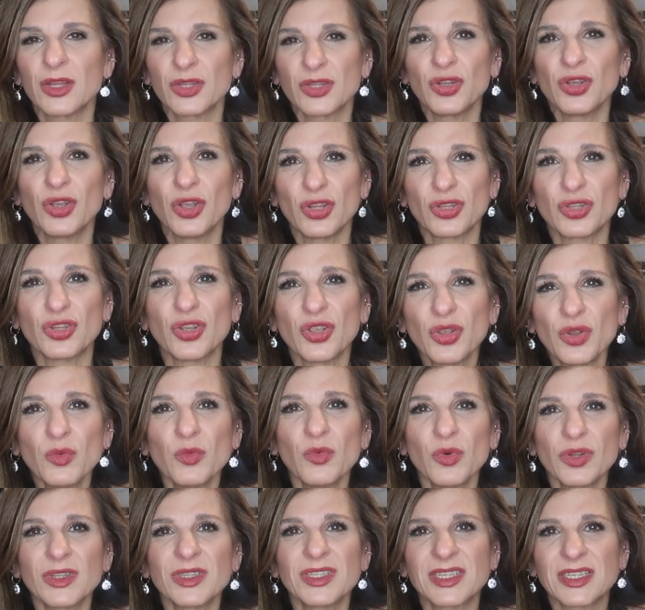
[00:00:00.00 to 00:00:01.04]
Do you
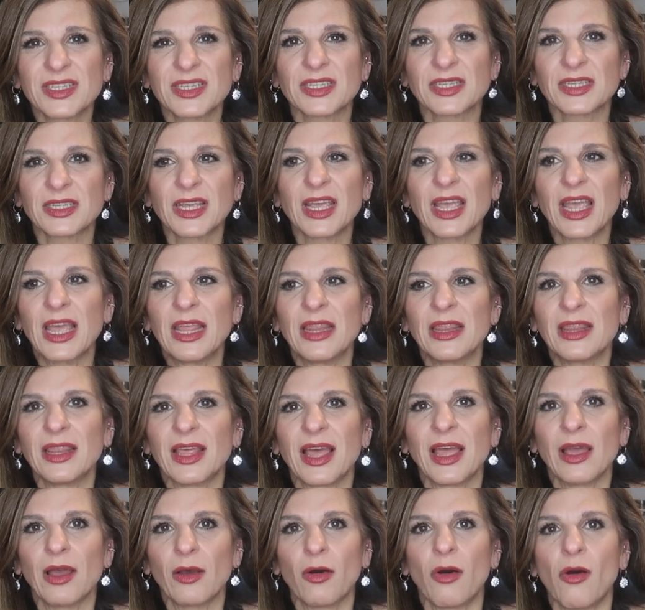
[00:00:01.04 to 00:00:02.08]
want to sit in
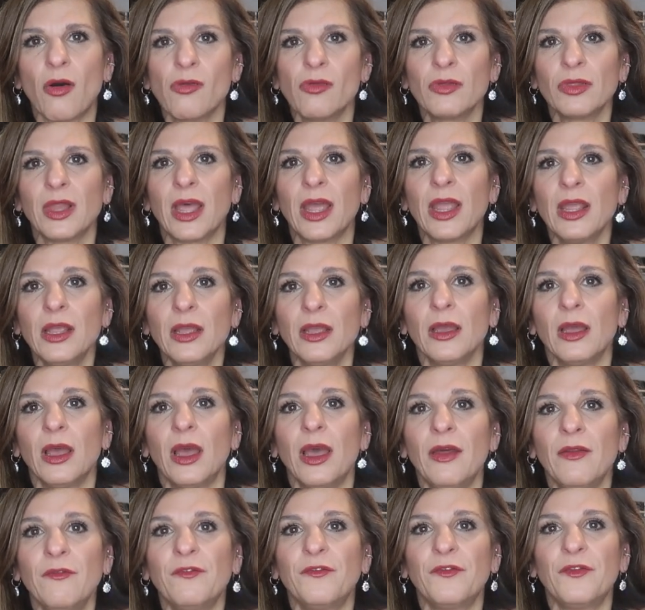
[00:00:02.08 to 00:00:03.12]
that all night
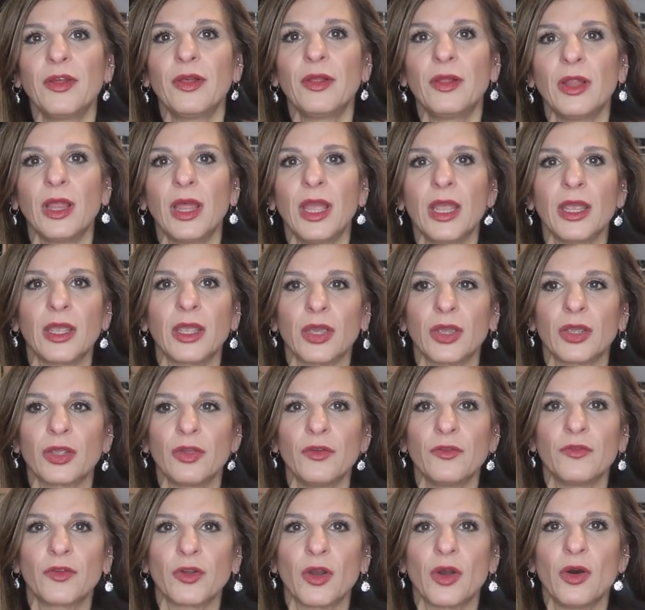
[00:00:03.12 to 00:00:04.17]
and feel like
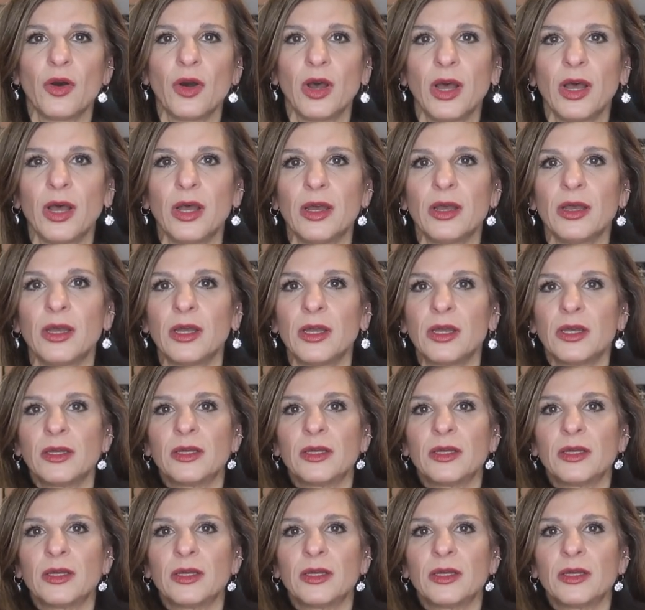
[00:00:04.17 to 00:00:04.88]
you've got a,